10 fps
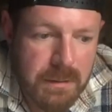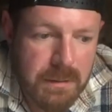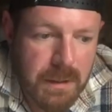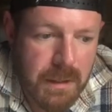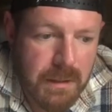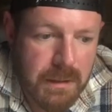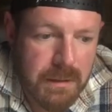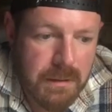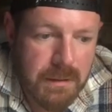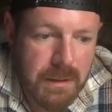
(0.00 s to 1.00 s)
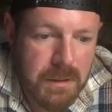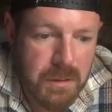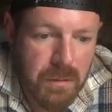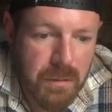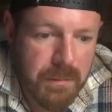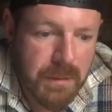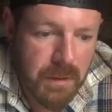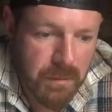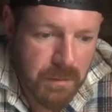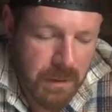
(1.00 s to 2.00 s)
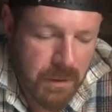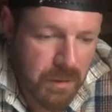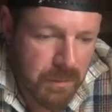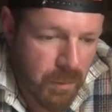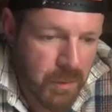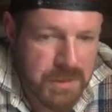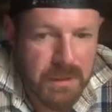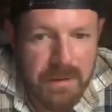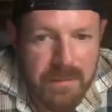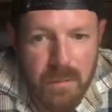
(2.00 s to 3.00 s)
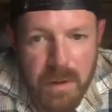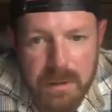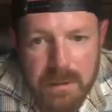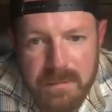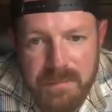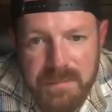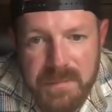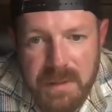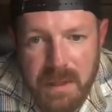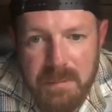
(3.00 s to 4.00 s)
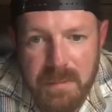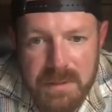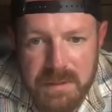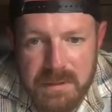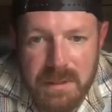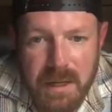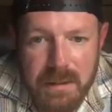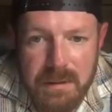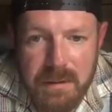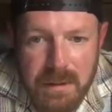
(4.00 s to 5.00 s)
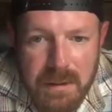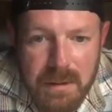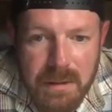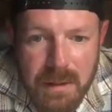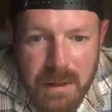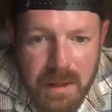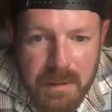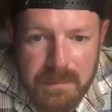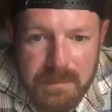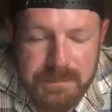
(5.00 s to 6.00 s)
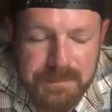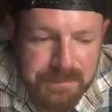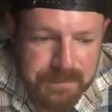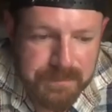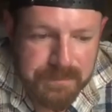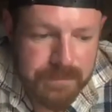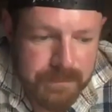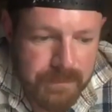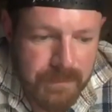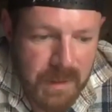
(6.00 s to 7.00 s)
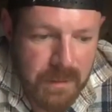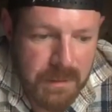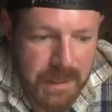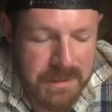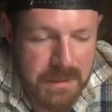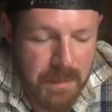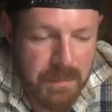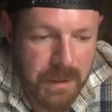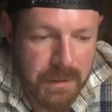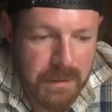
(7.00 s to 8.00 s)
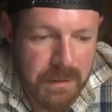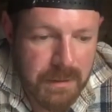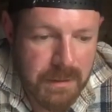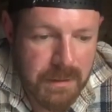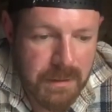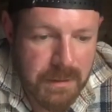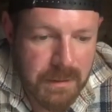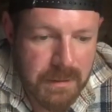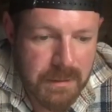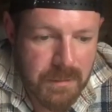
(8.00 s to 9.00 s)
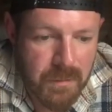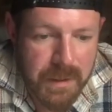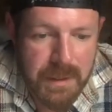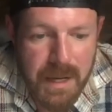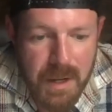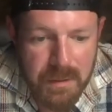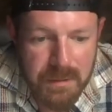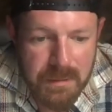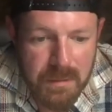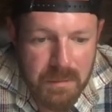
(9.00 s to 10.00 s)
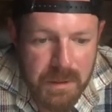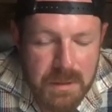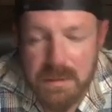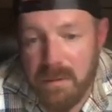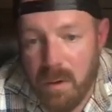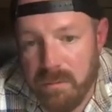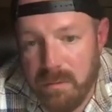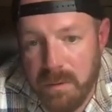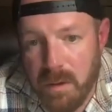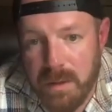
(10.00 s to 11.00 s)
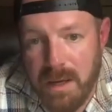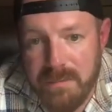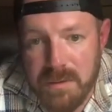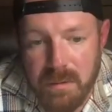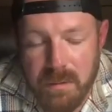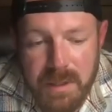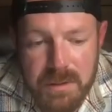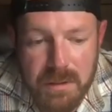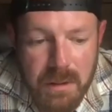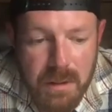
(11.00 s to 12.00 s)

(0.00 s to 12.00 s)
they they do a you know a good portion of what that business side um, takes up. But right now, and because of COVID, we don't have a studio manager.